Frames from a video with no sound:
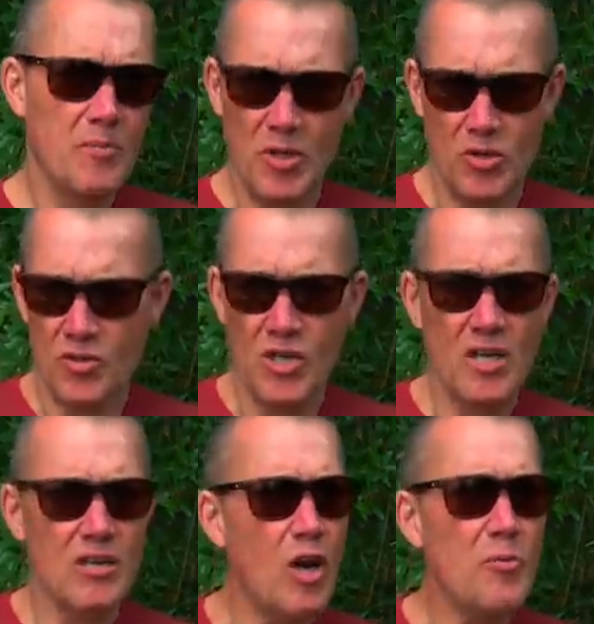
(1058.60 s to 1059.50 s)
because
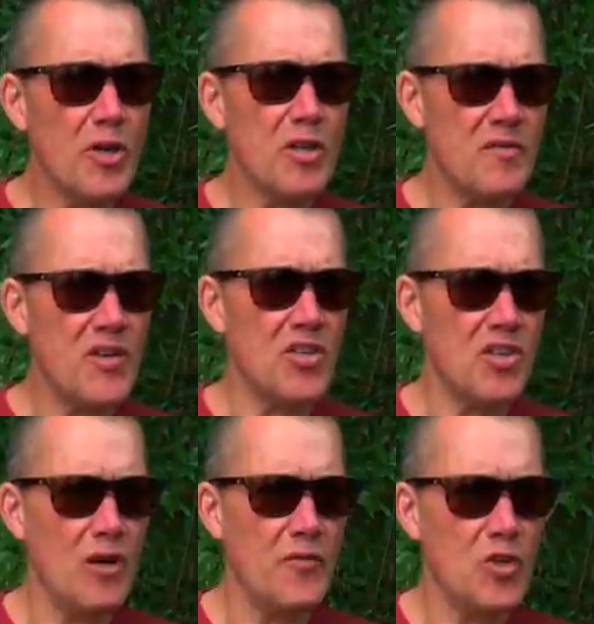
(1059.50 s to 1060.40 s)
nobody is fishing
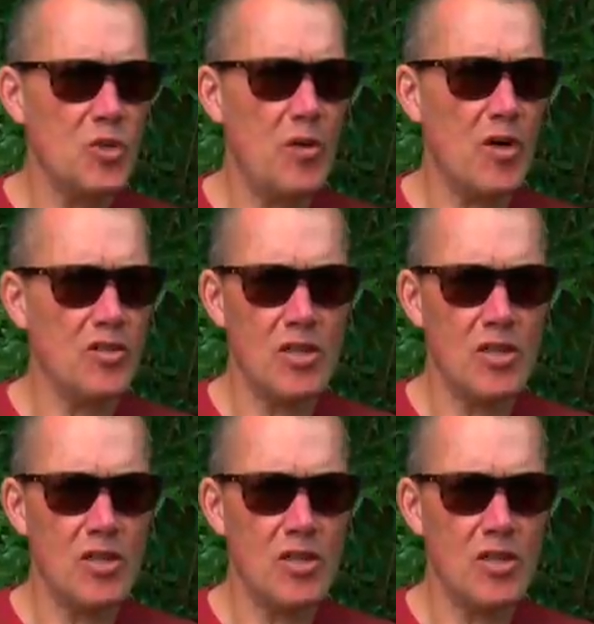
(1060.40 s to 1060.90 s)
the obvious spot.